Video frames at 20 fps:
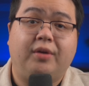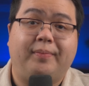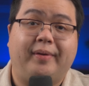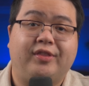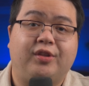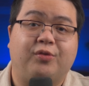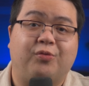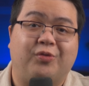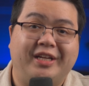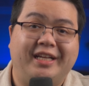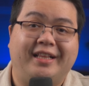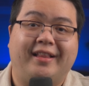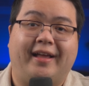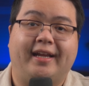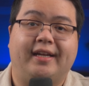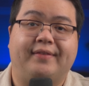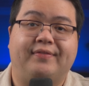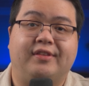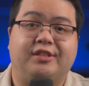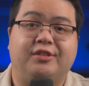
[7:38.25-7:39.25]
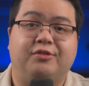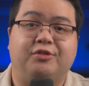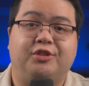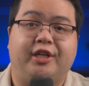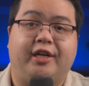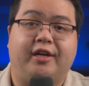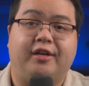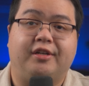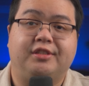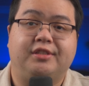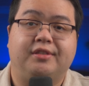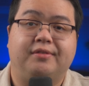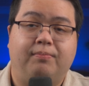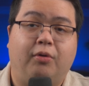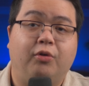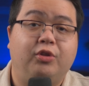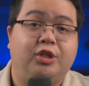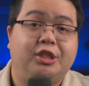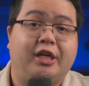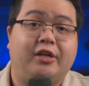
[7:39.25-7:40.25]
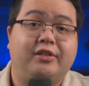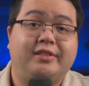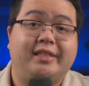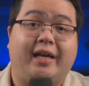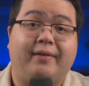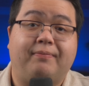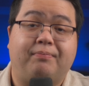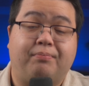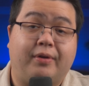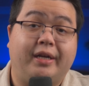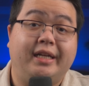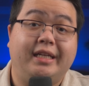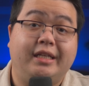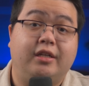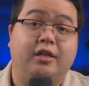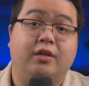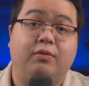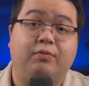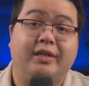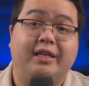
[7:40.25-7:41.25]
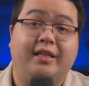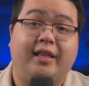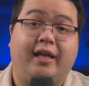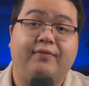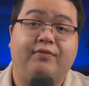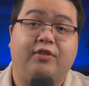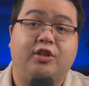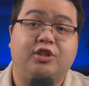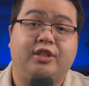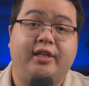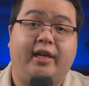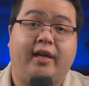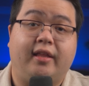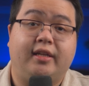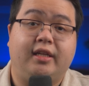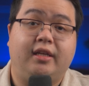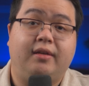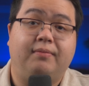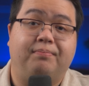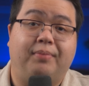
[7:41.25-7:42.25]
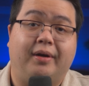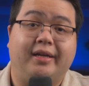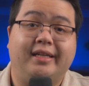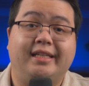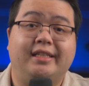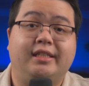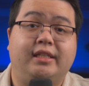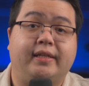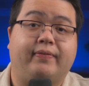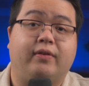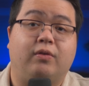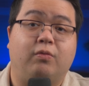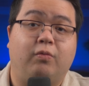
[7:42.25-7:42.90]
about the recline of the two chairs. Both chairs have pretty good recline functionality, but in different